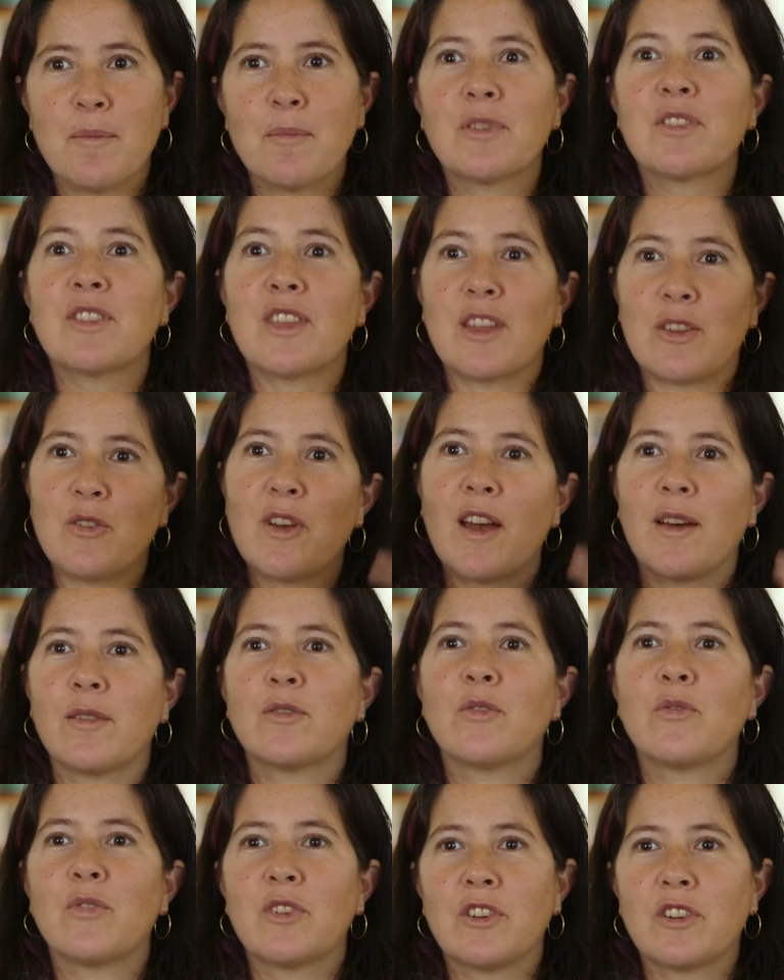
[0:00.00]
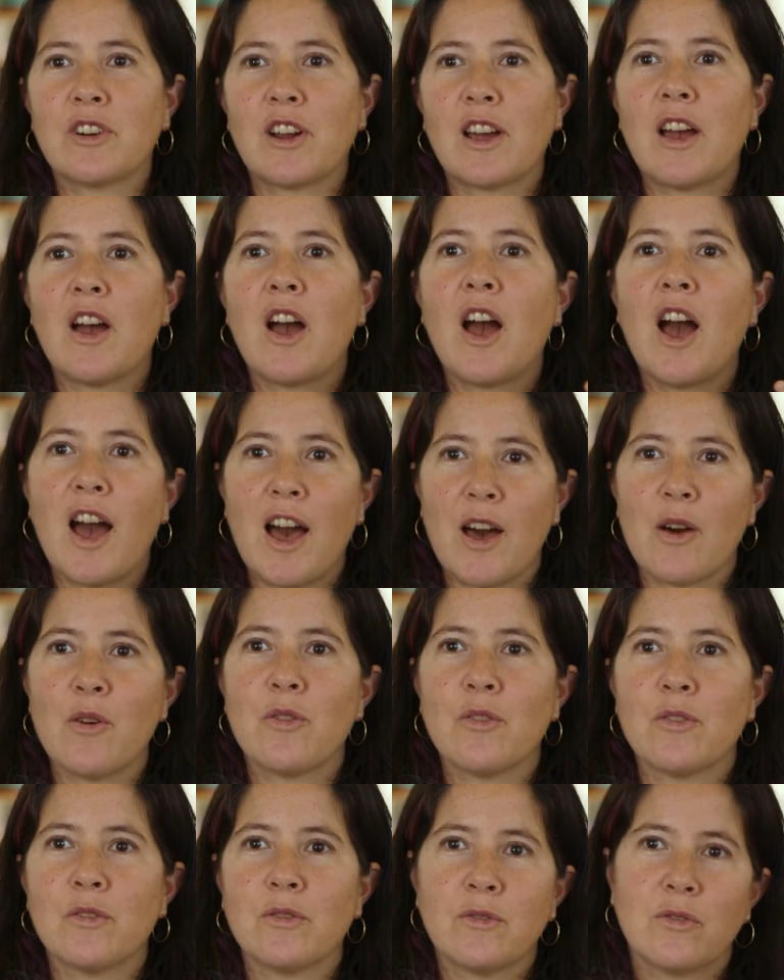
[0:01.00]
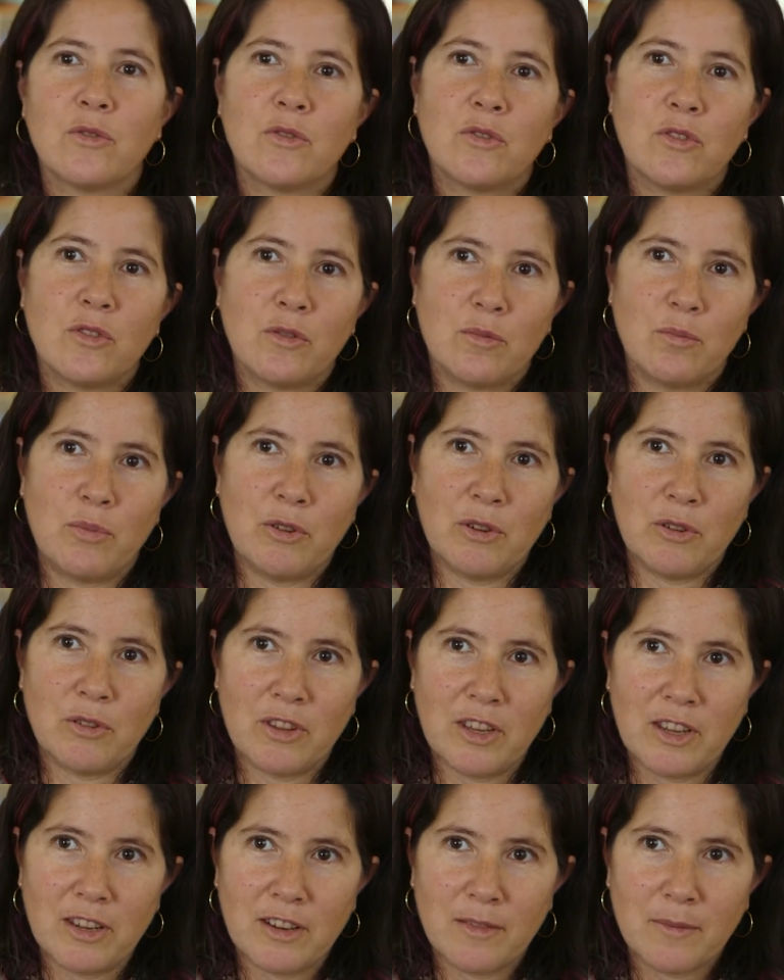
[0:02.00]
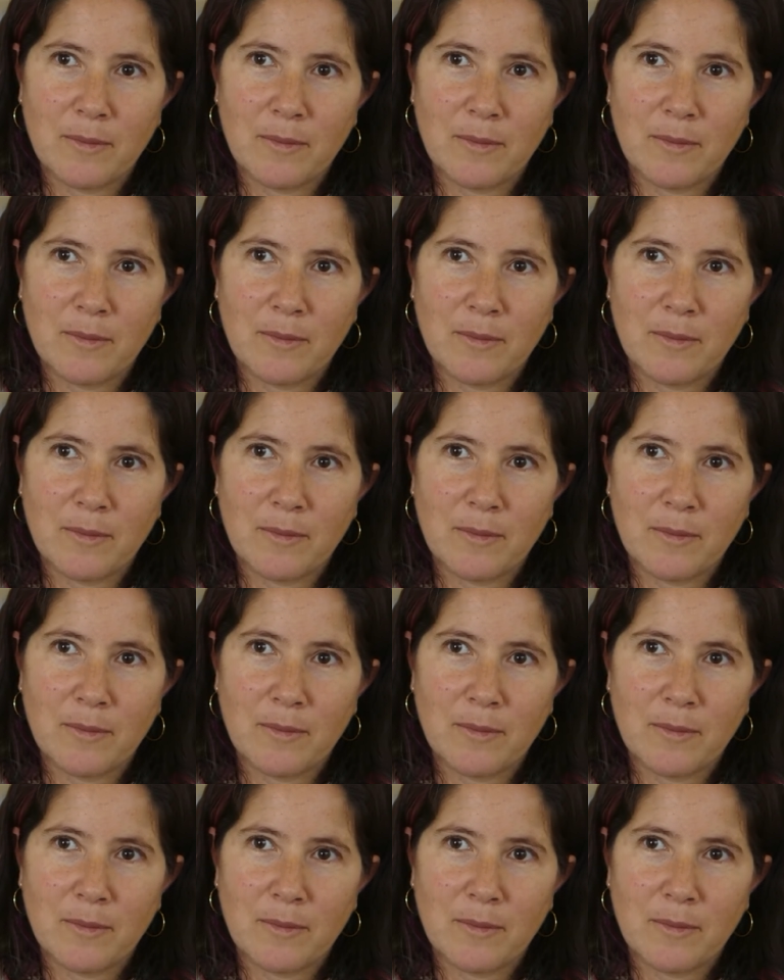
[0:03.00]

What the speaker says: but then you have to figure out how to build it.